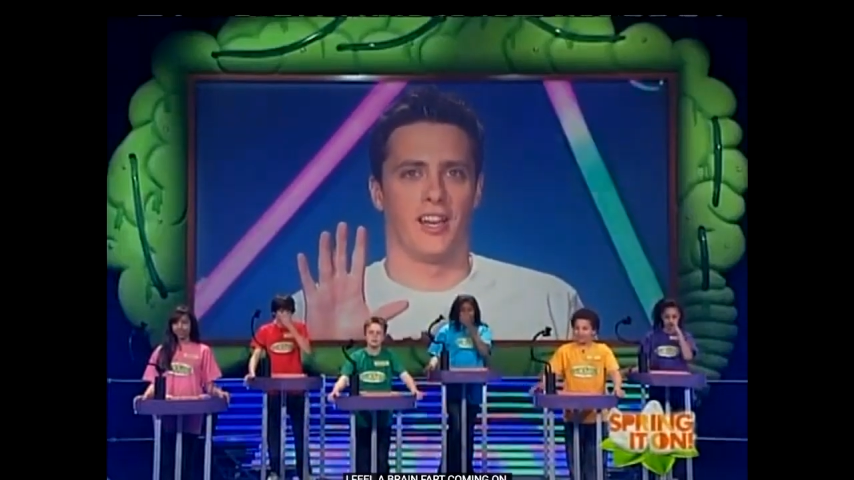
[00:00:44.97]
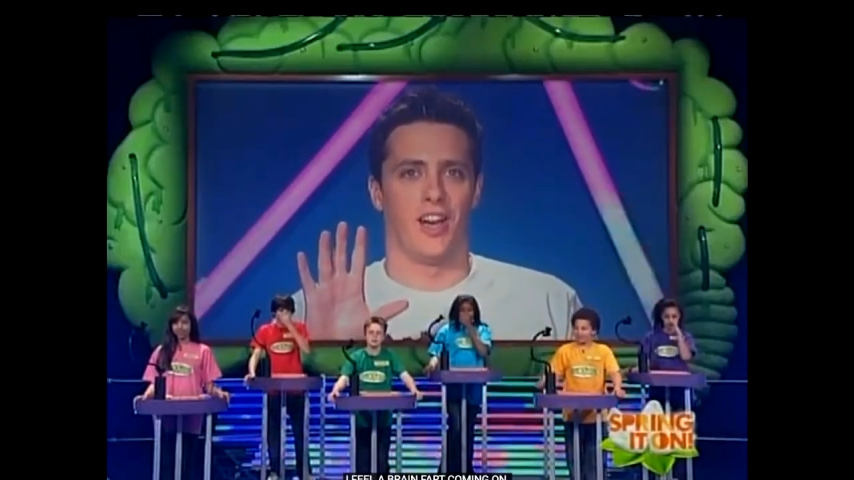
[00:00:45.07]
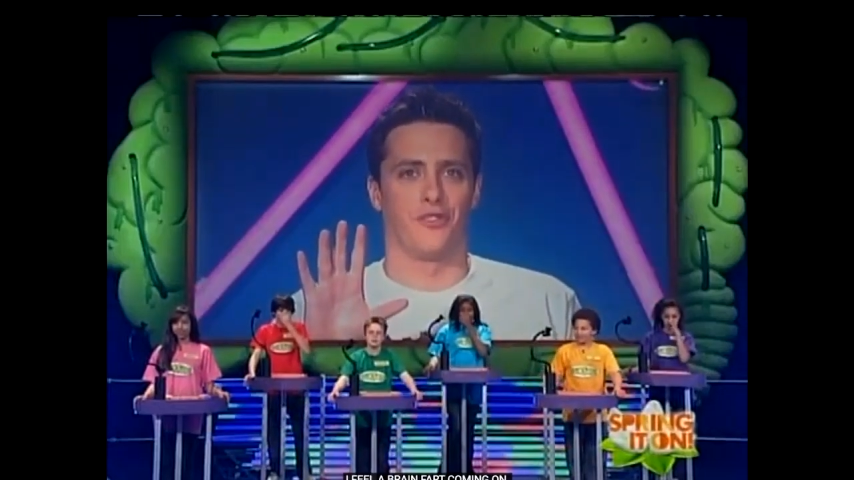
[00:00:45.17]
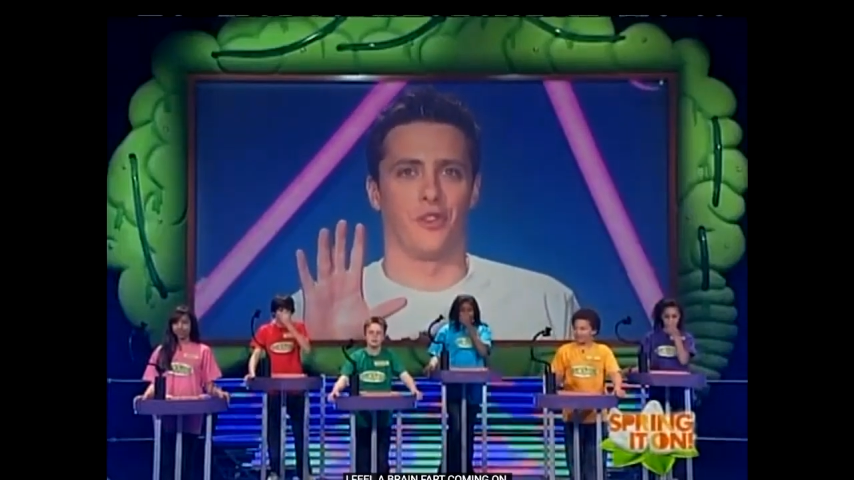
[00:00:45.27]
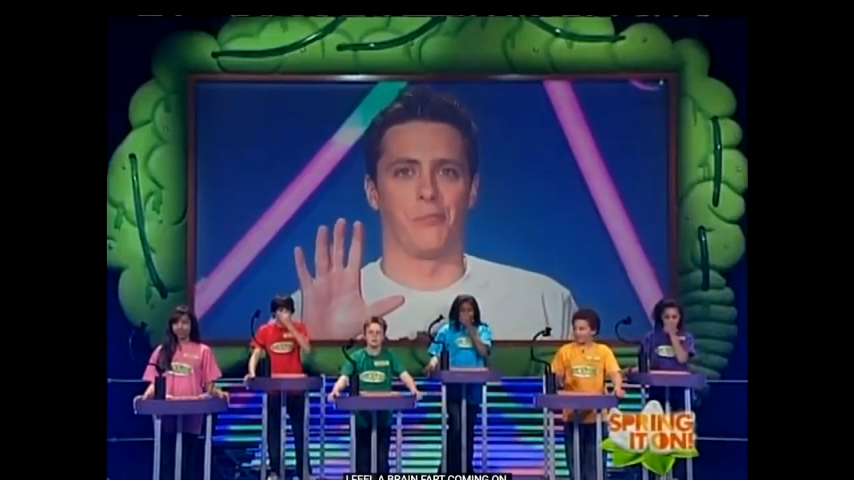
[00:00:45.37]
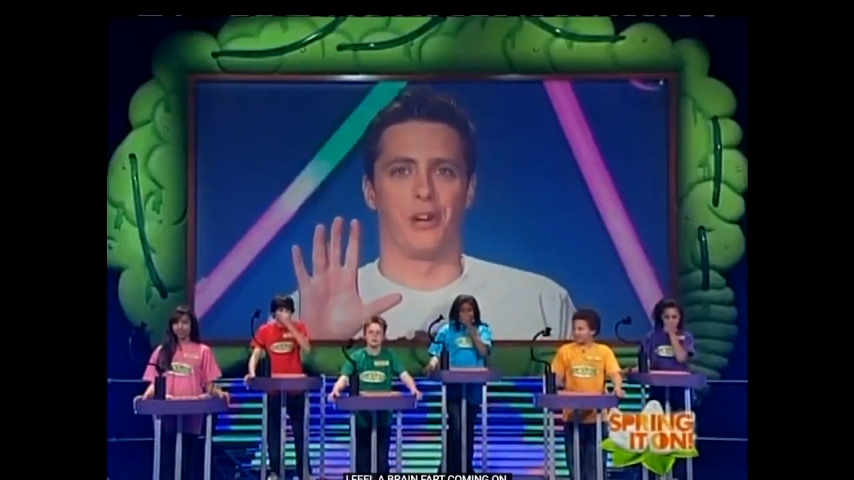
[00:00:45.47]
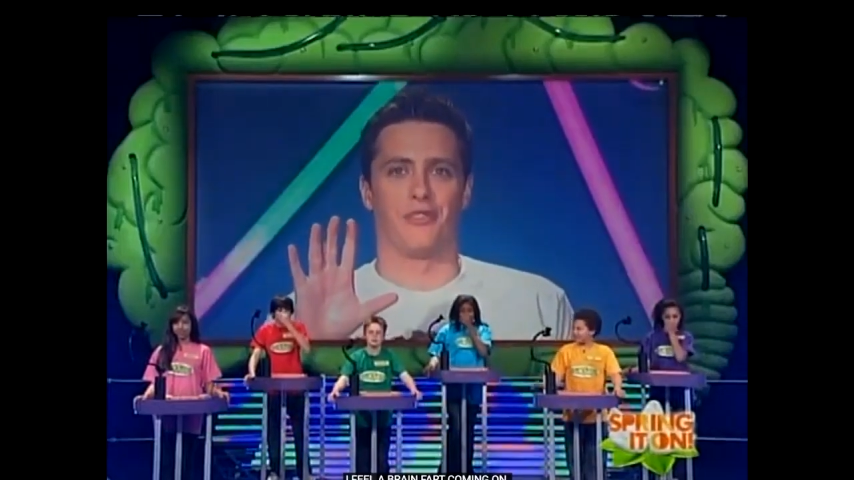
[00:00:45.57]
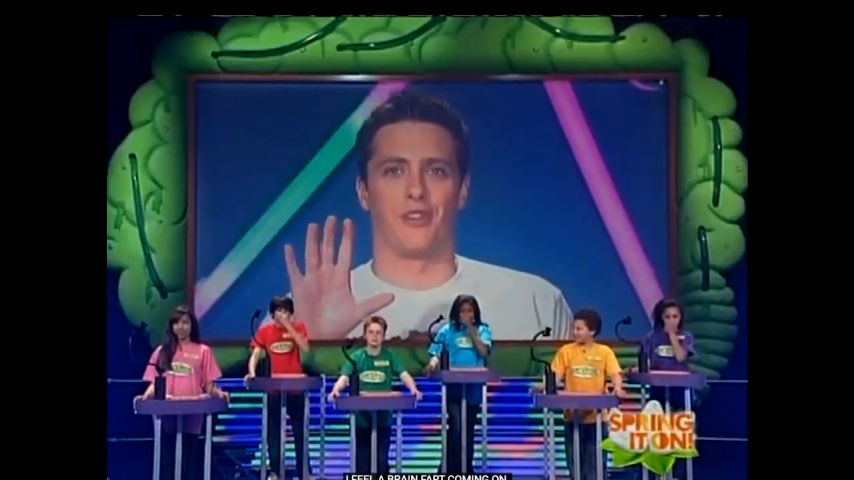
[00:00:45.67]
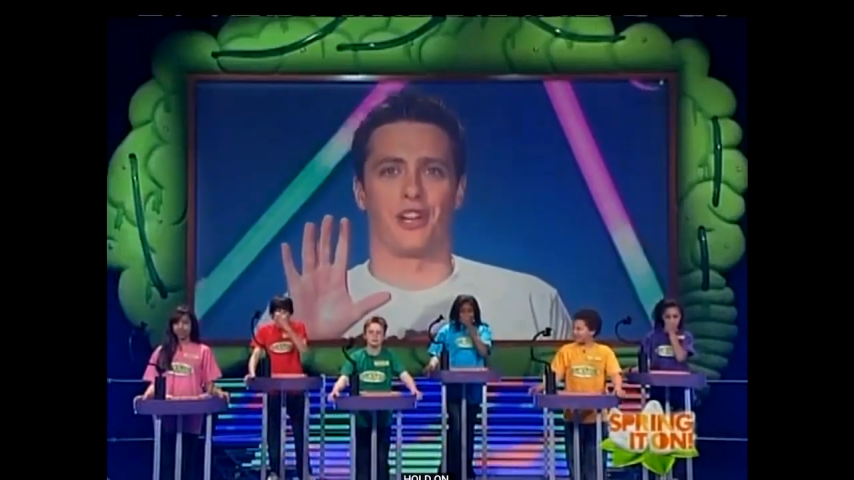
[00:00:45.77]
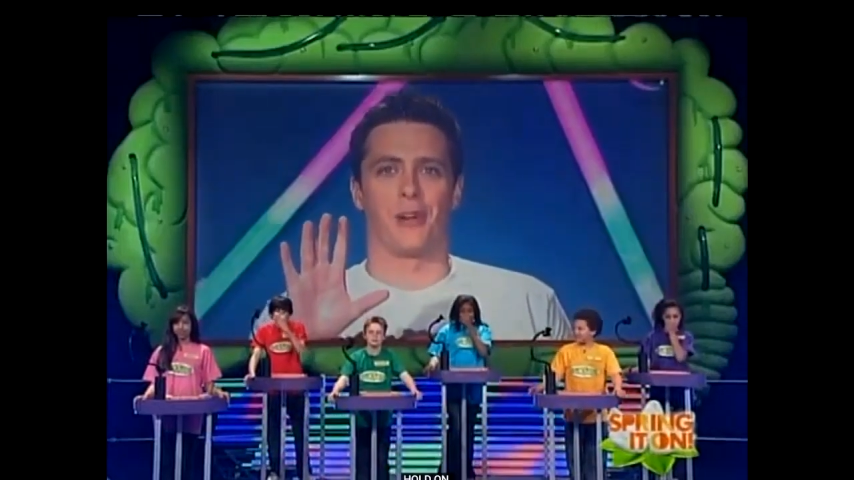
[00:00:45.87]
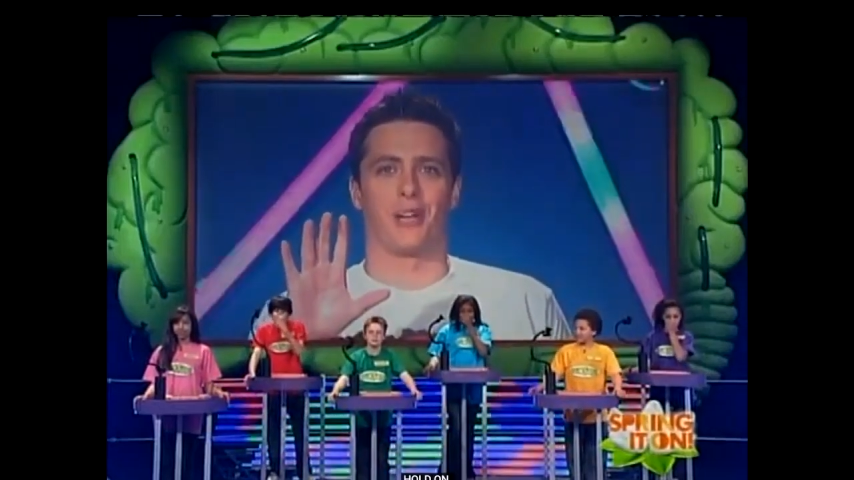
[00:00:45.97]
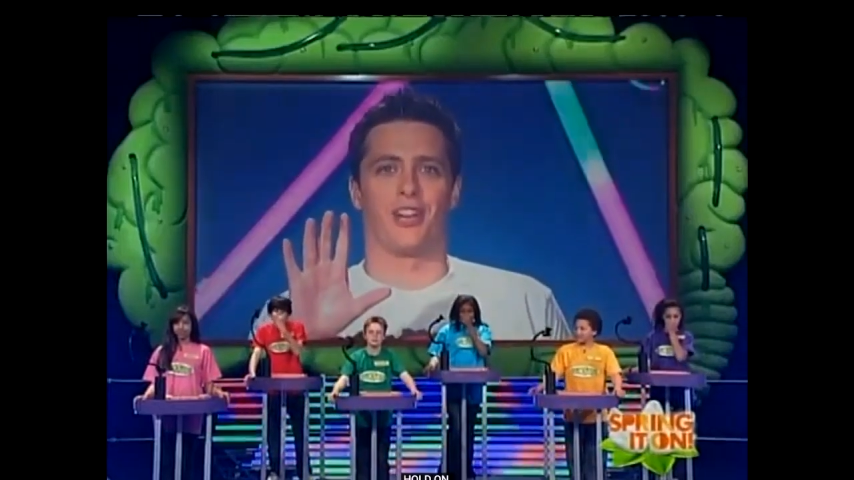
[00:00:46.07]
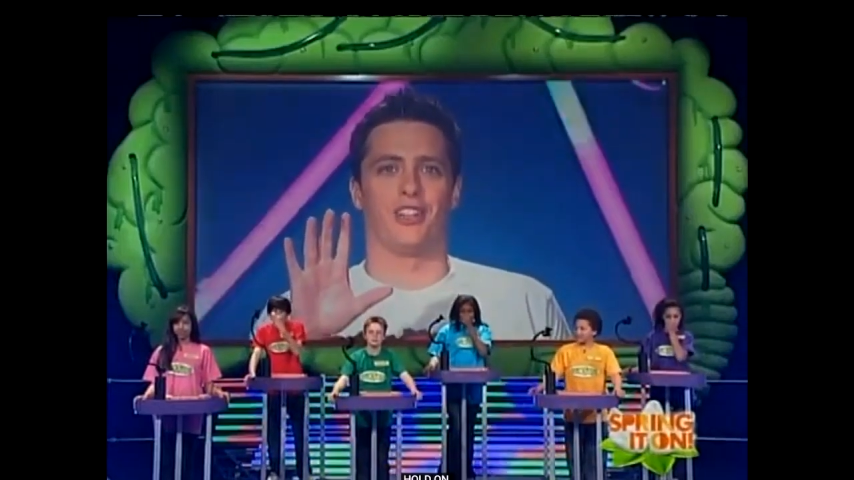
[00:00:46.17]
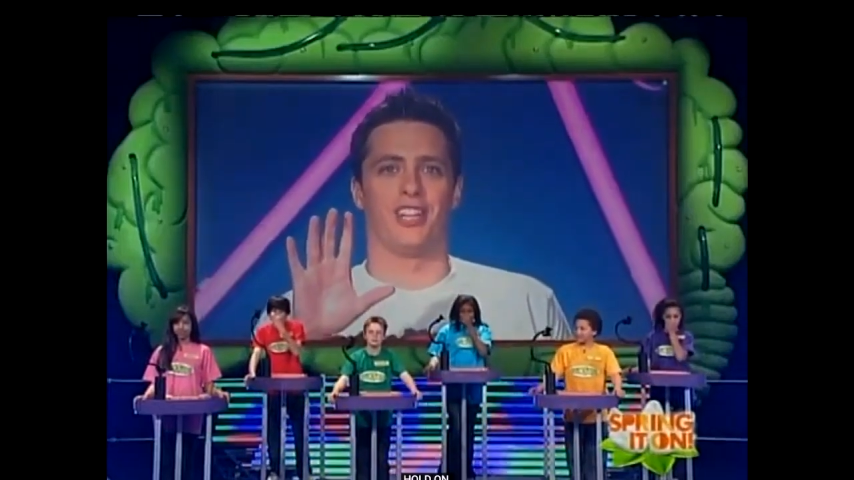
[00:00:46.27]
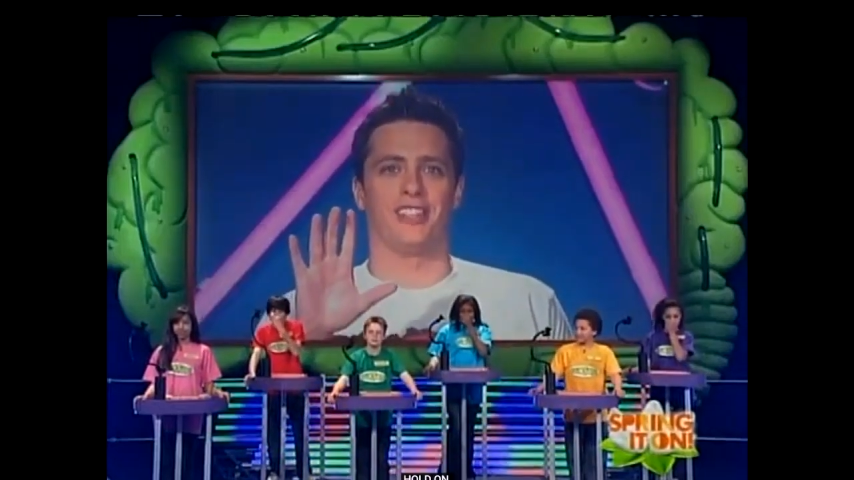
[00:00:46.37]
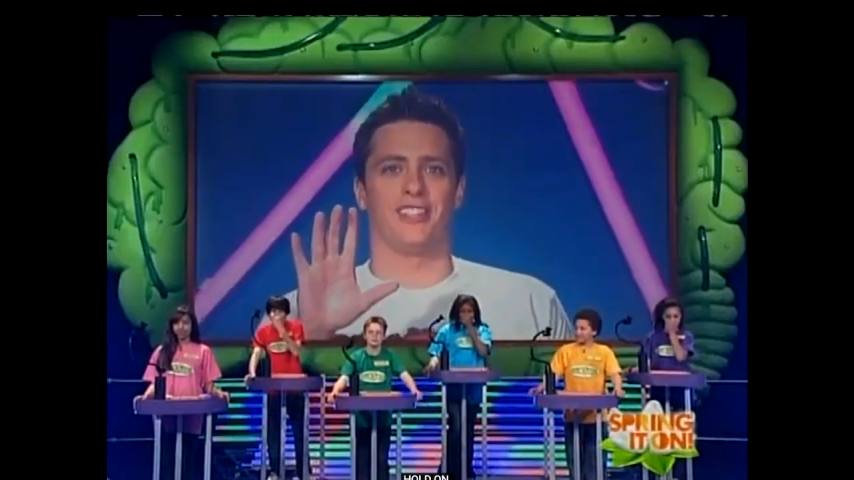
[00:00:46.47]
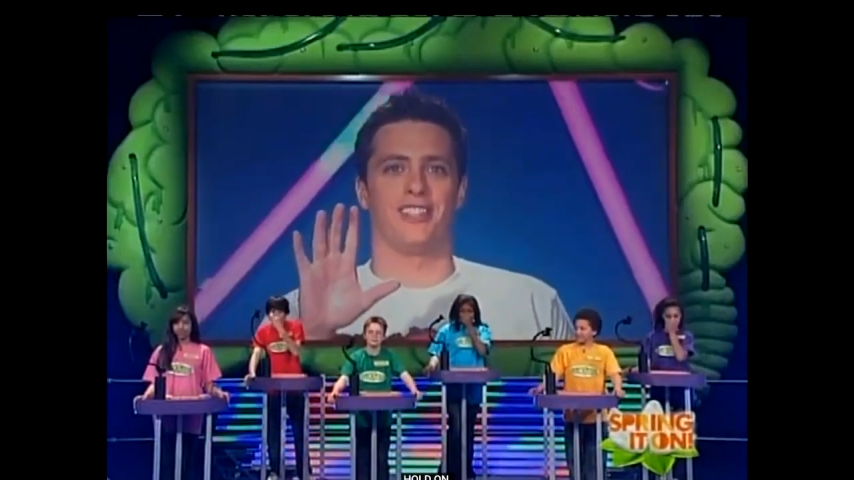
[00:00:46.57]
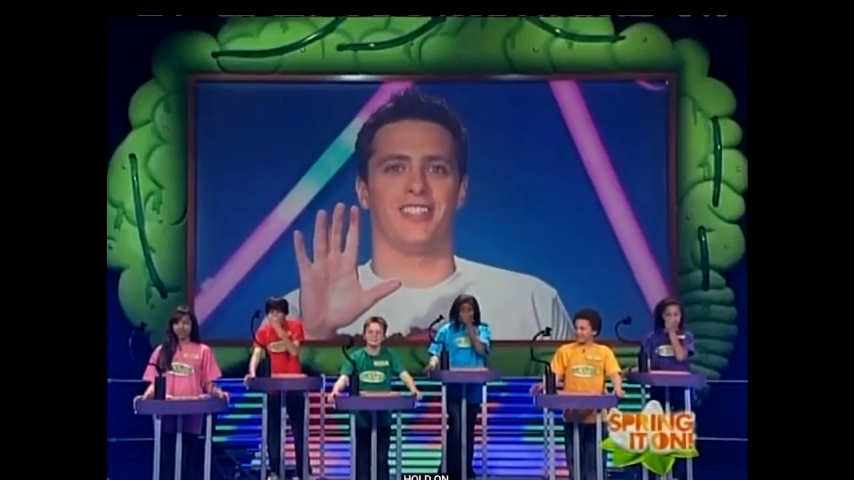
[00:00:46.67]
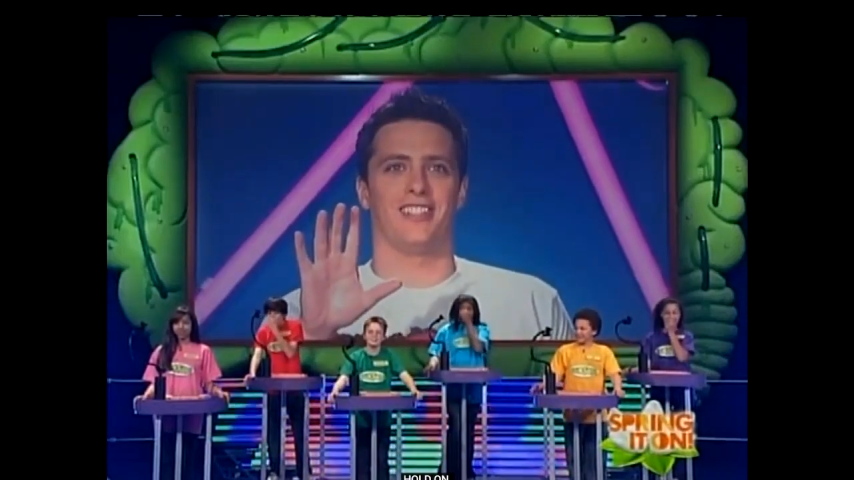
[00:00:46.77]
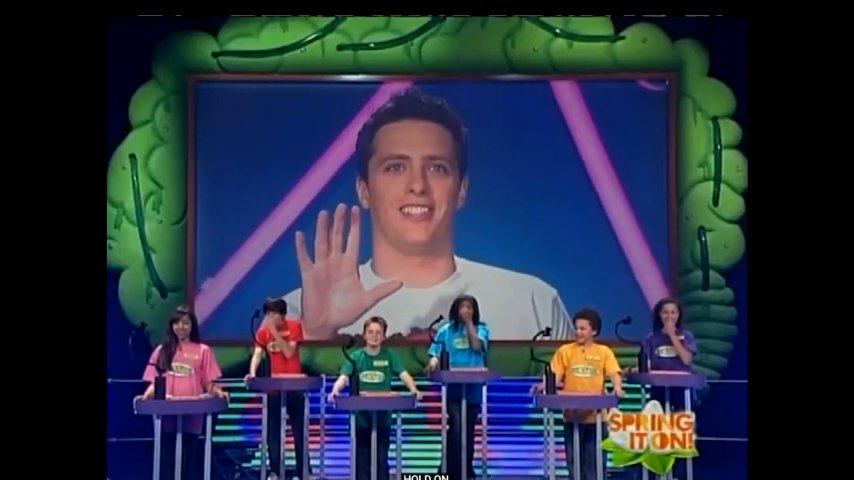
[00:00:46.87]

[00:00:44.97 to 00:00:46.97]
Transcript: I feel brain fart coming on. Hold